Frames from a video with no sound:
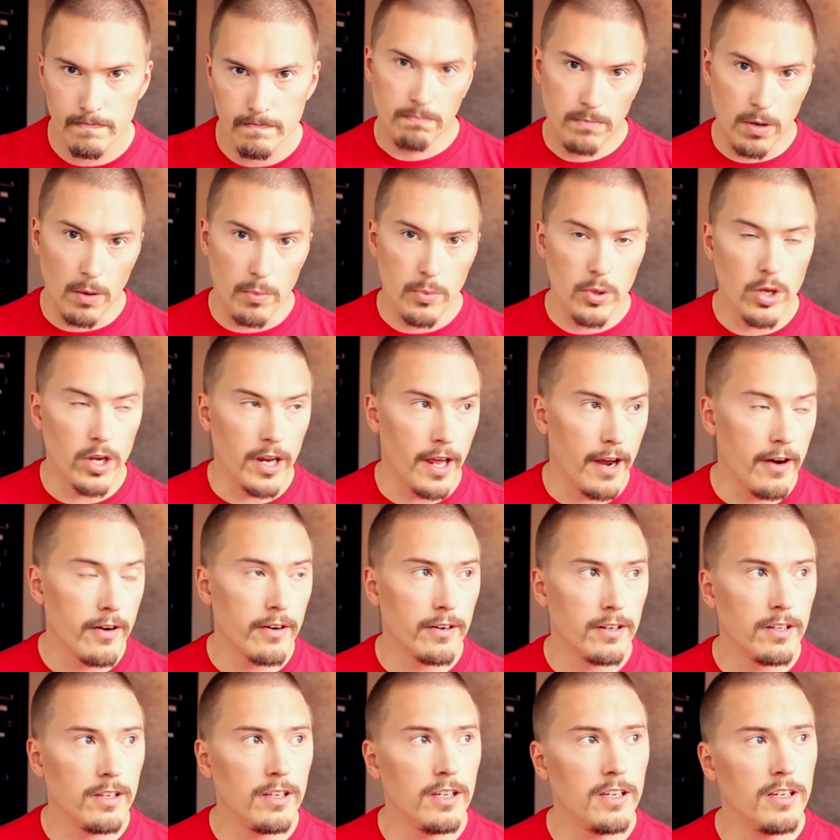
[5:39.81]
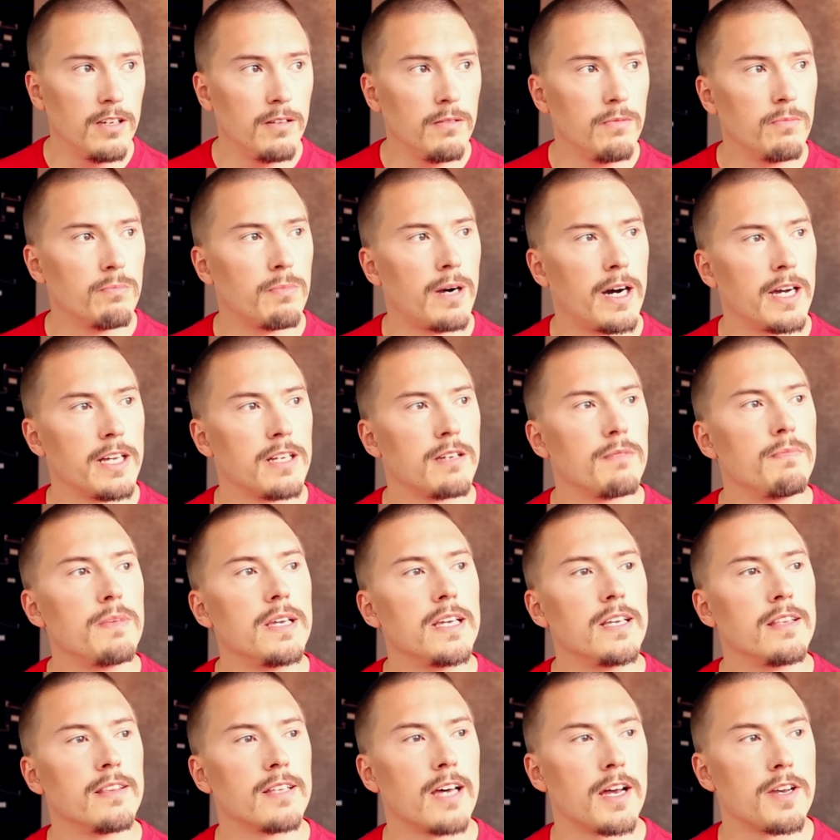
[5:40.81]
Popularity might
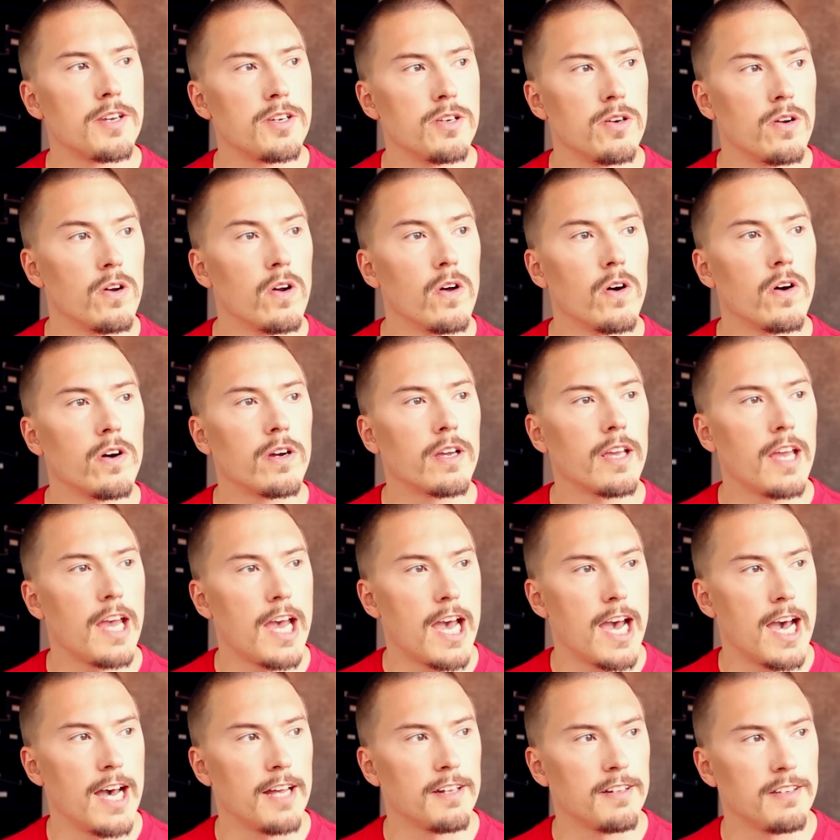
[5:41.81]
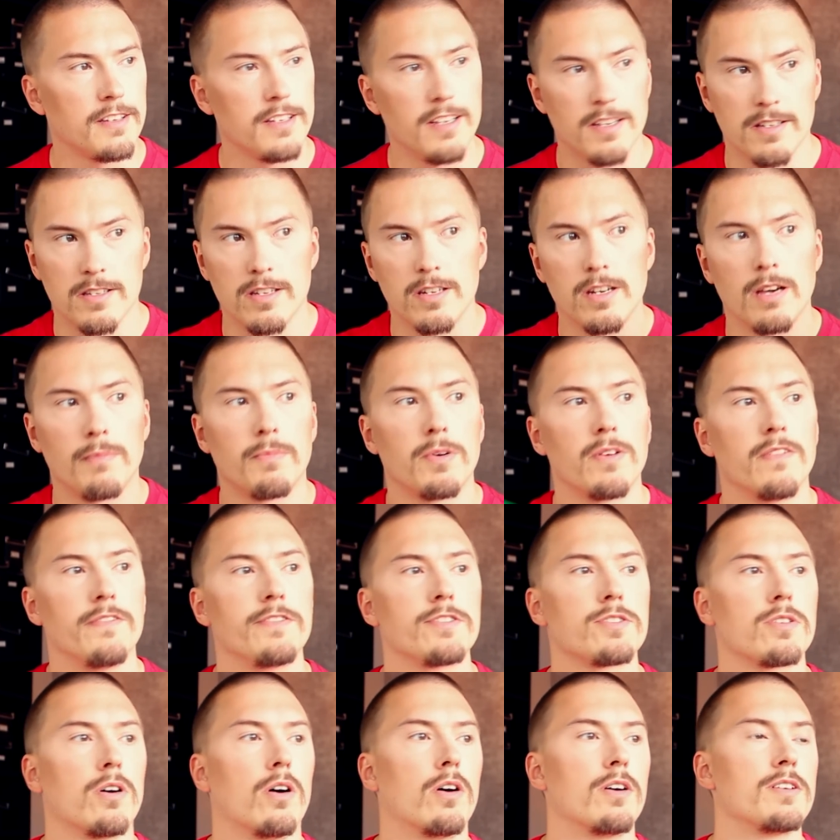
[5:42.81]
mean that you look at just the number of
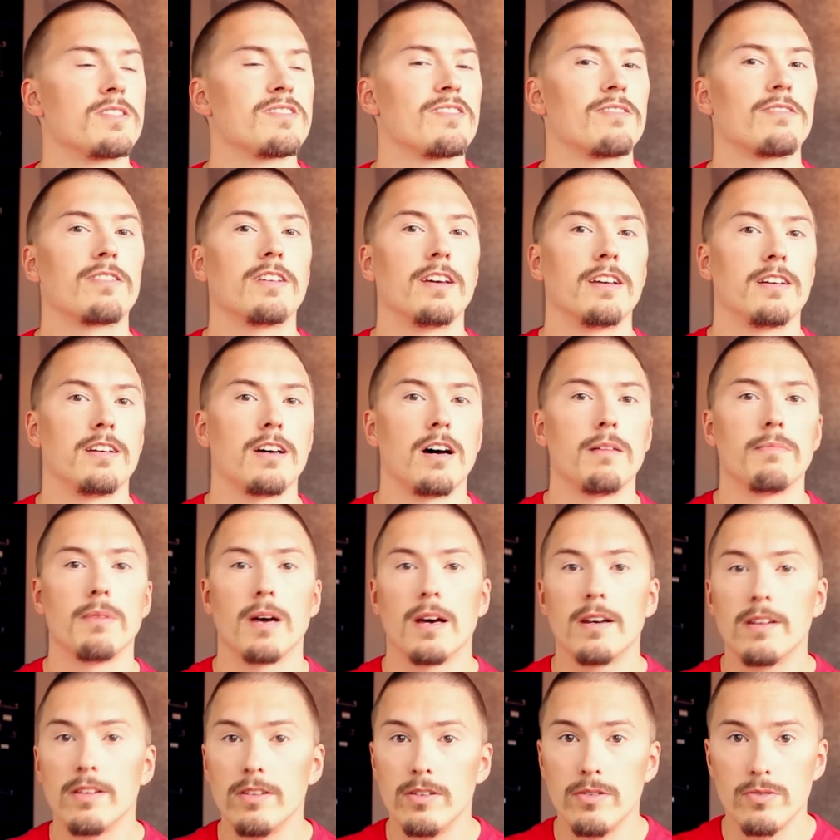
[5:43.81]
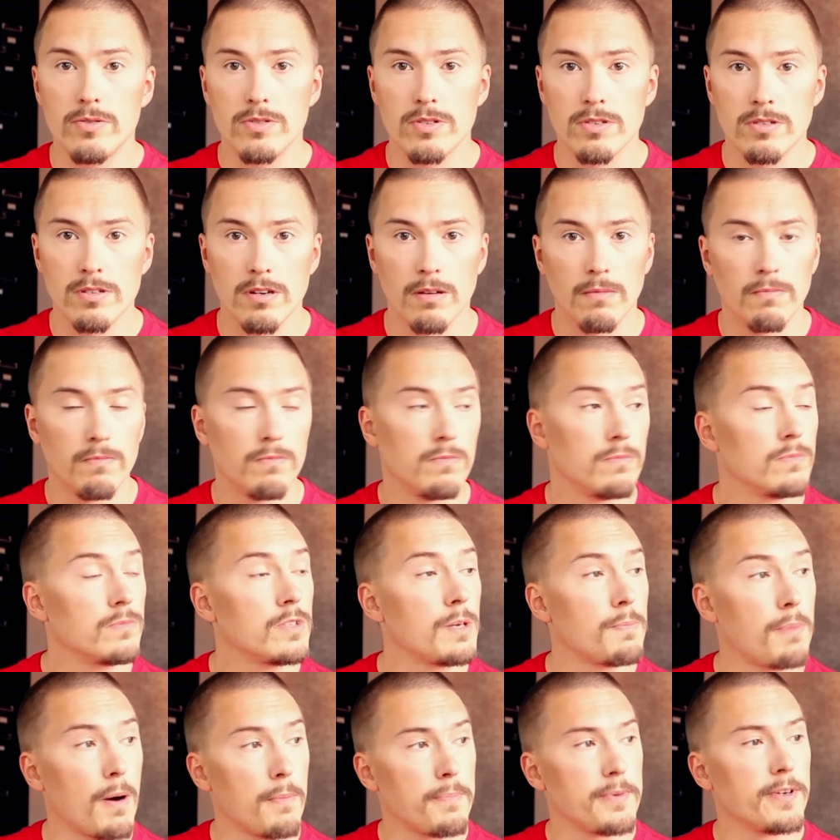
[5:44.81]
stars on GitHub and use the
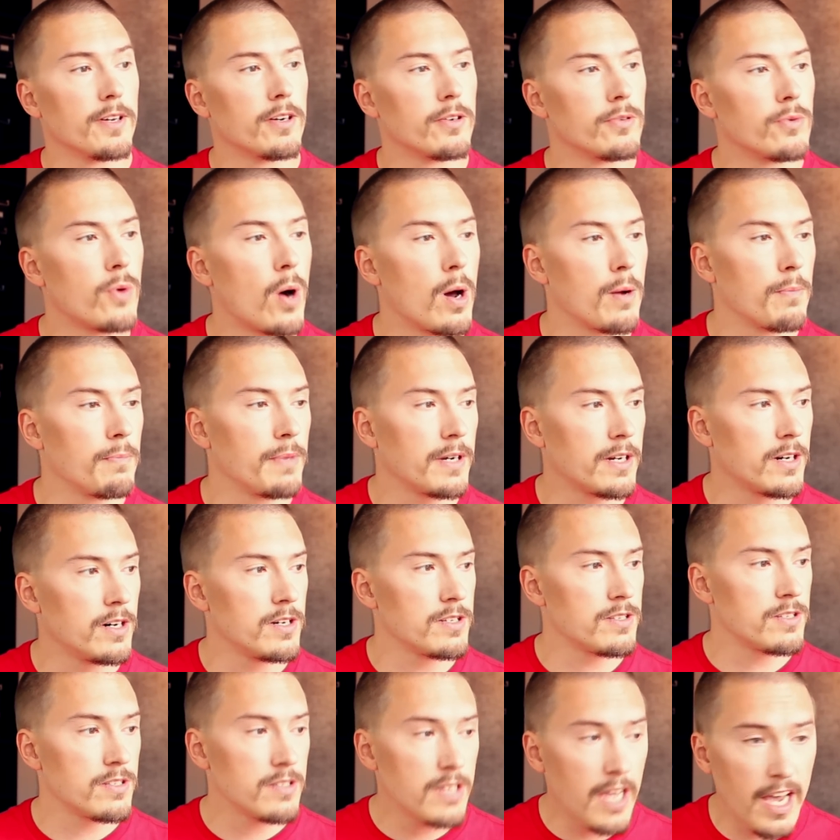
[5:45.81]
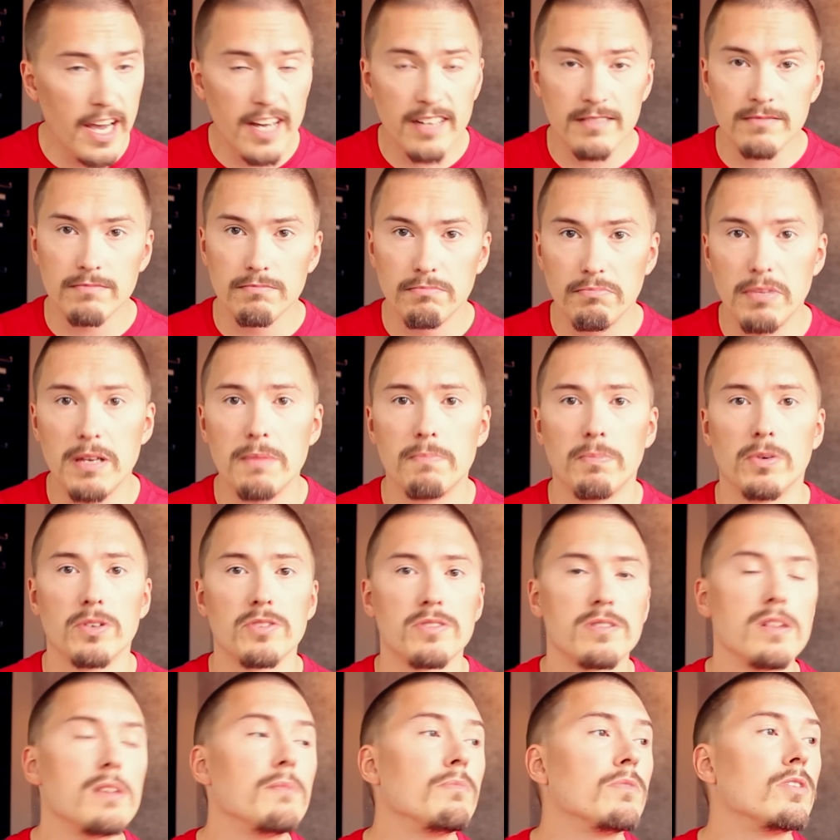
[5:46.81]
popular one because, yeah, people
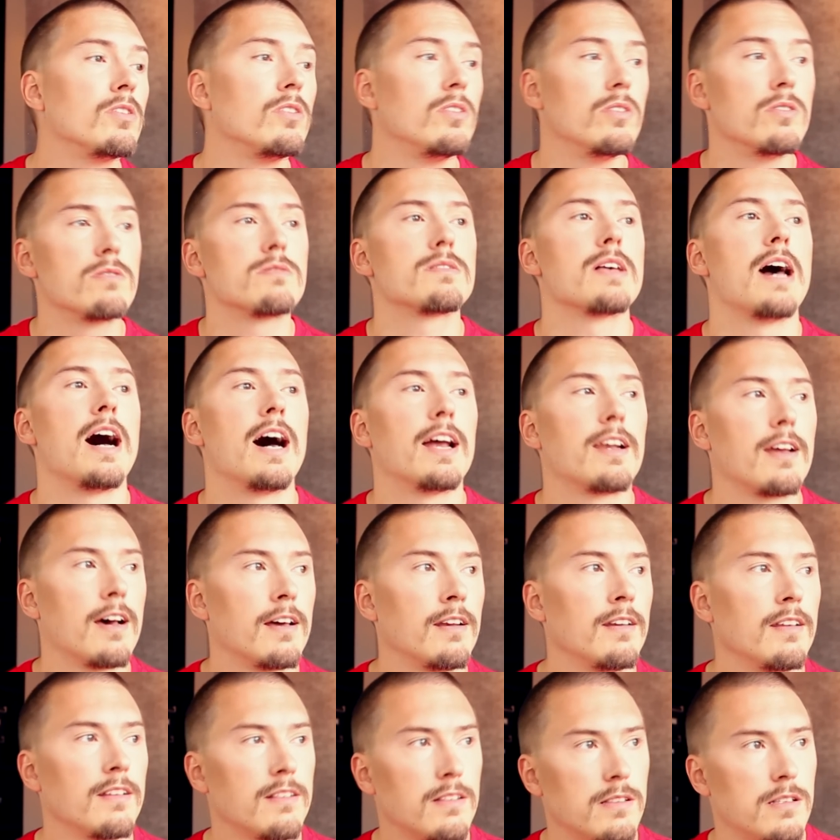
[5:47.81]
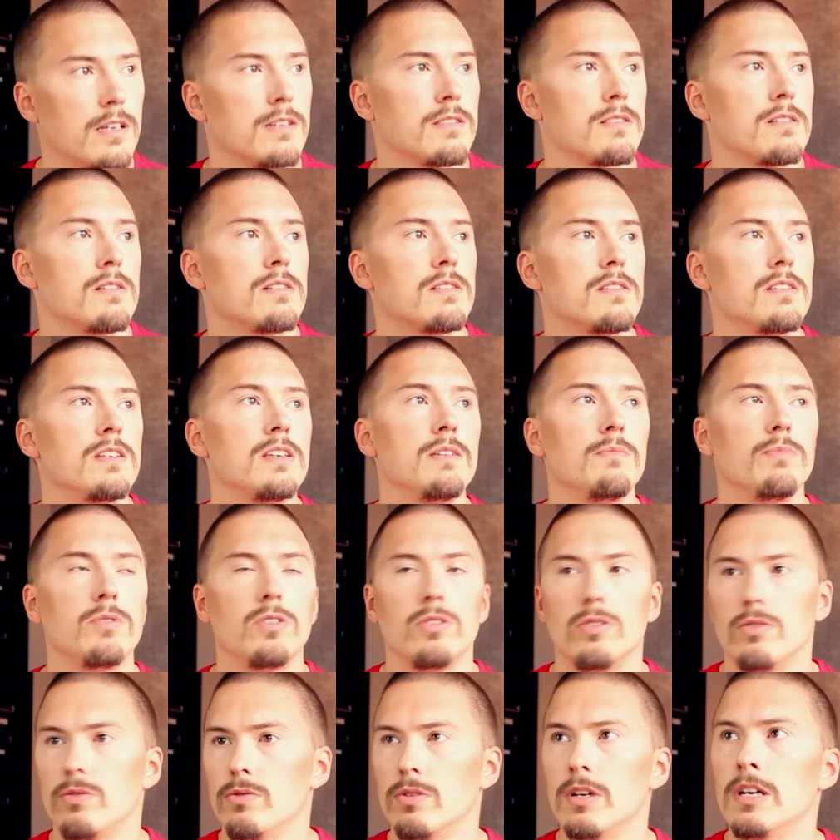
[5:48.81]
seem to use that and it doesn't seem
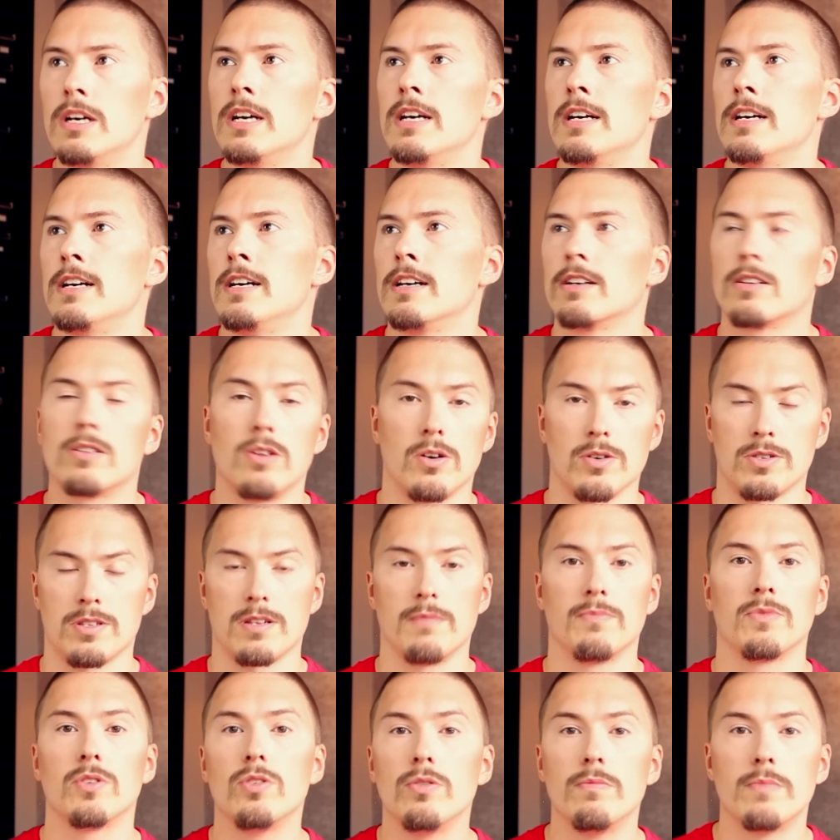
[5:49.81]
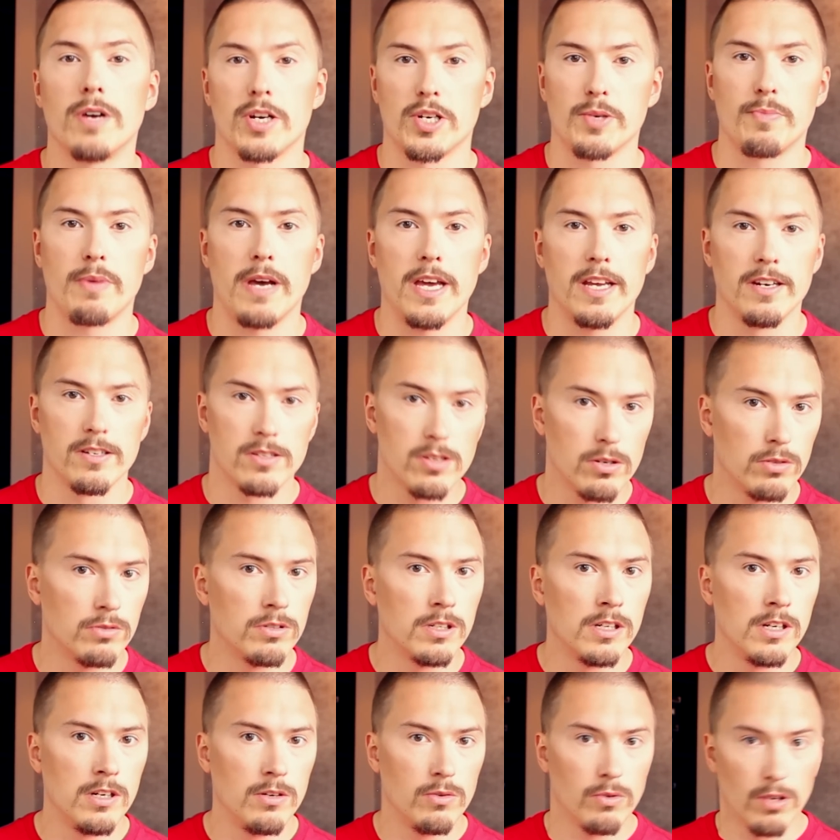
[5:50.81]
to cause them too much pain, so
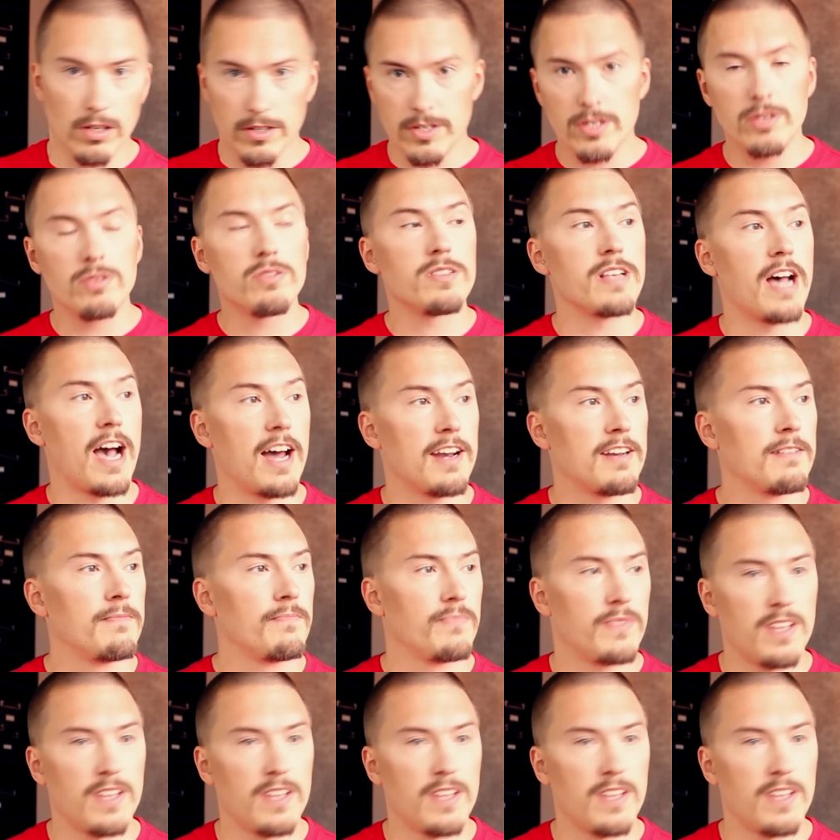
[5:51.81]
we'll use that.